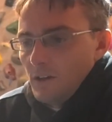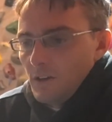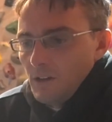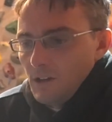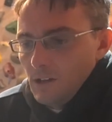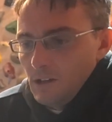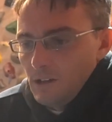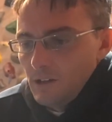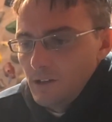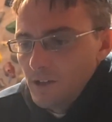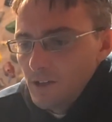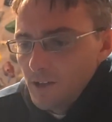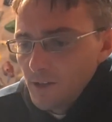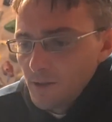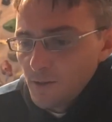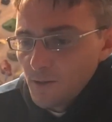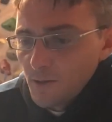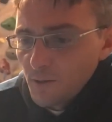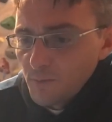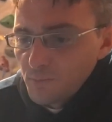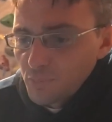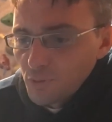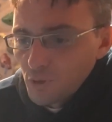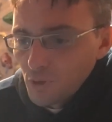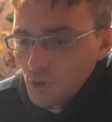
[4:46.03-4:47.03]
All right,
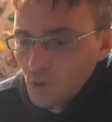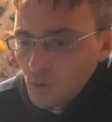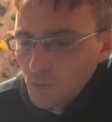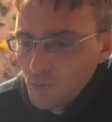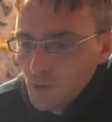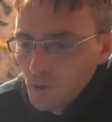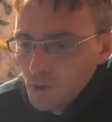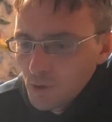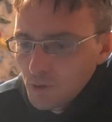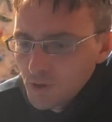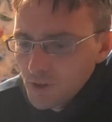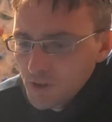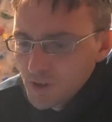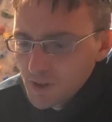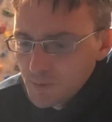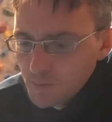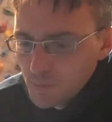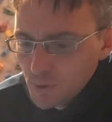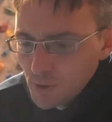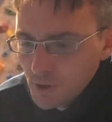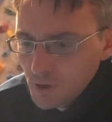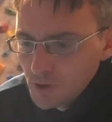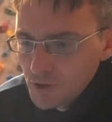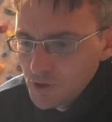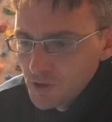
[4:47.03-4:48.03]
Pro mode is
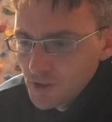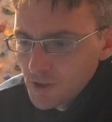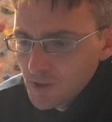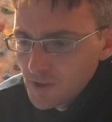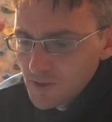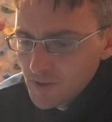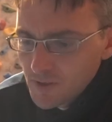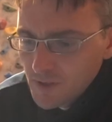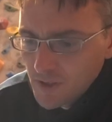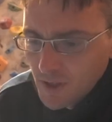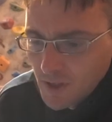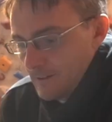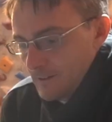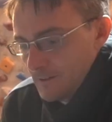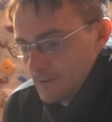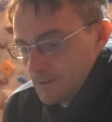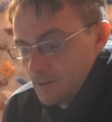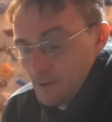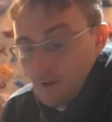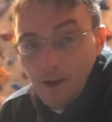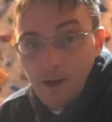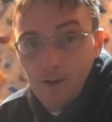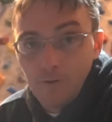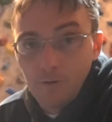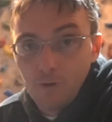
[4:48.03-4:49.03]
purchased.
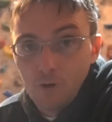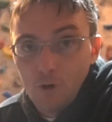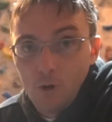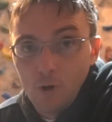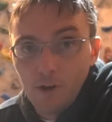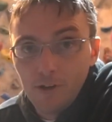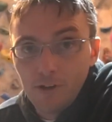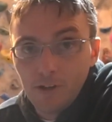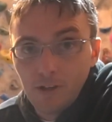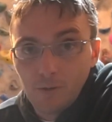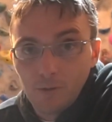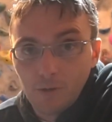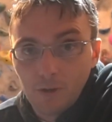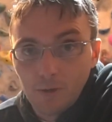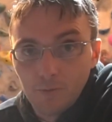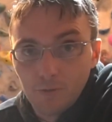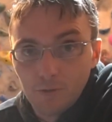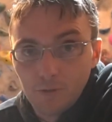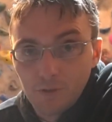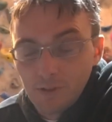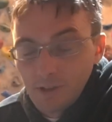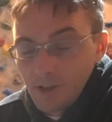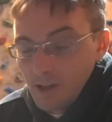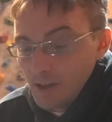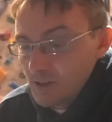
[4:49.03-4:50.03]
So I have no idea what I'm
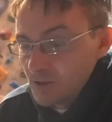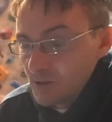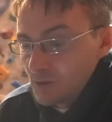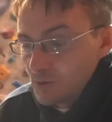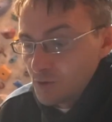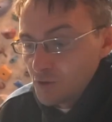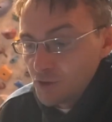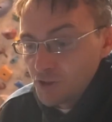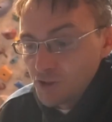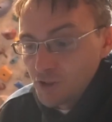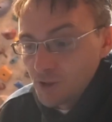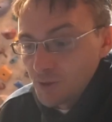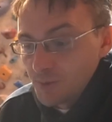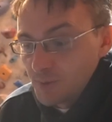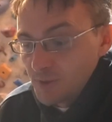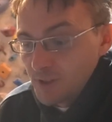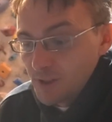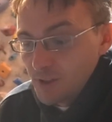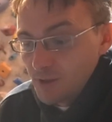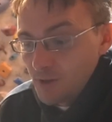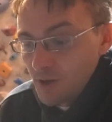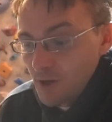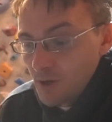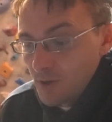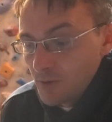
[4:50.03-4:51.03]
doing next, so we're just going to play
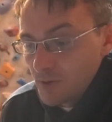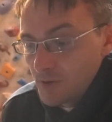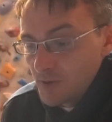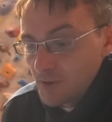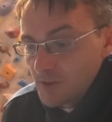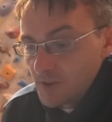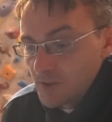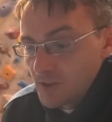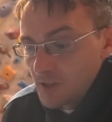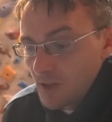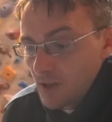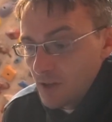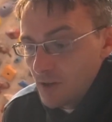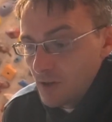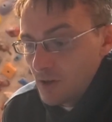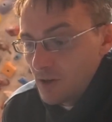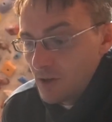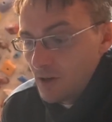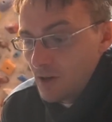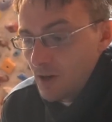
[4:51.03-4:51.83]
around with this together.